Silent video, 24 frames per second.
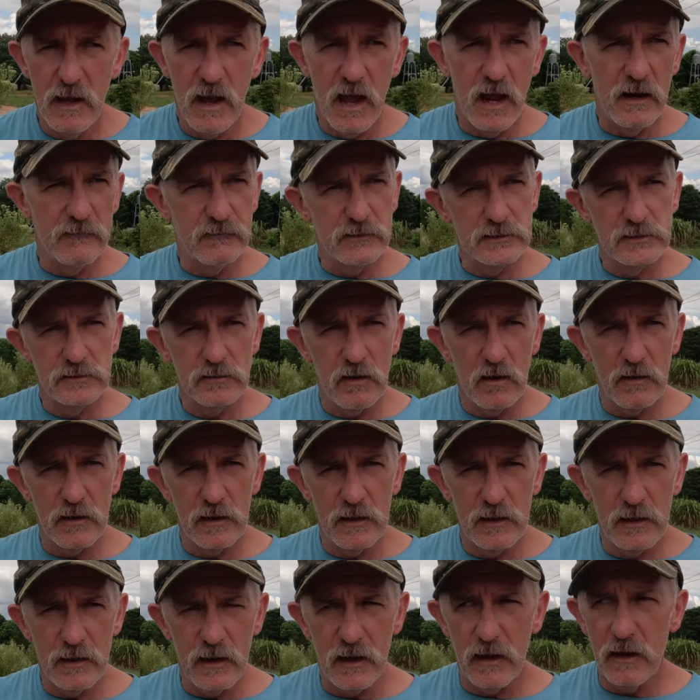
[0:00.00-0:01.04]
And if it's not
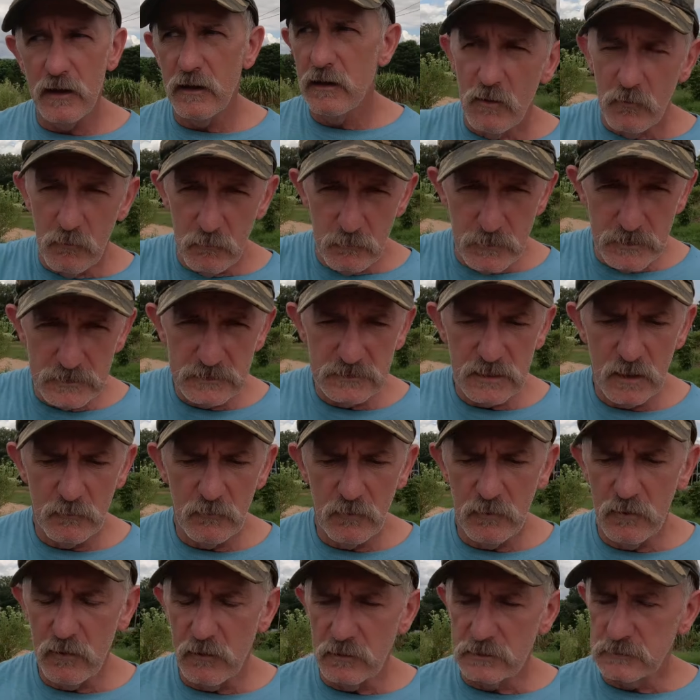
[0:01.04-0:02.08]
here, it will be
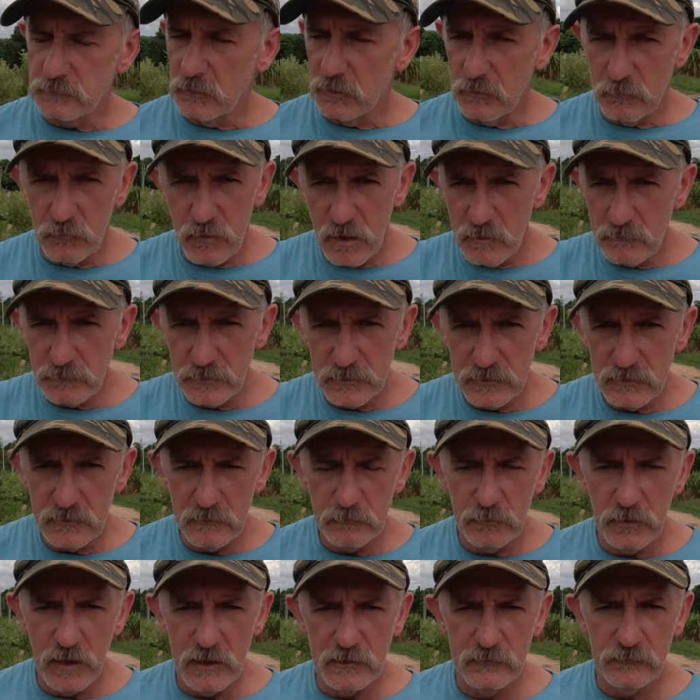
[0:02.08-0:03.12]
somewhere else, but it won't be the
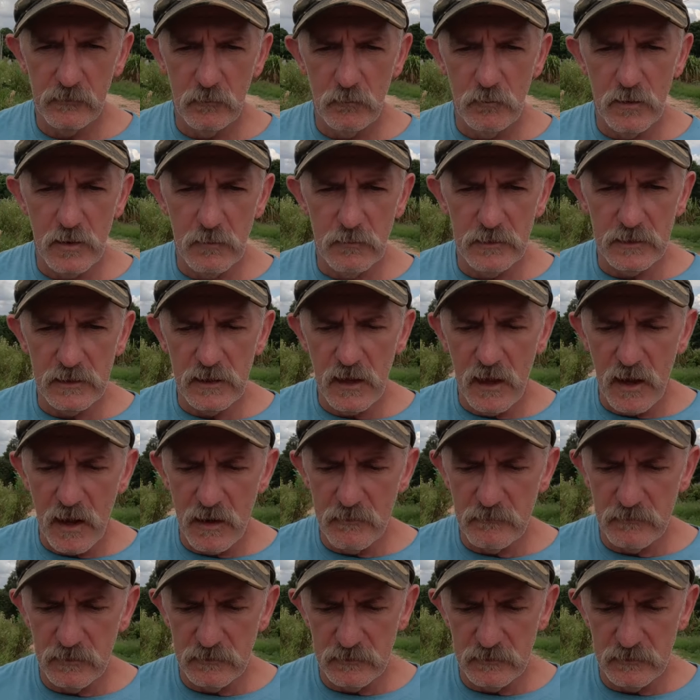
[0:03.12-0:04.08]
place from where we came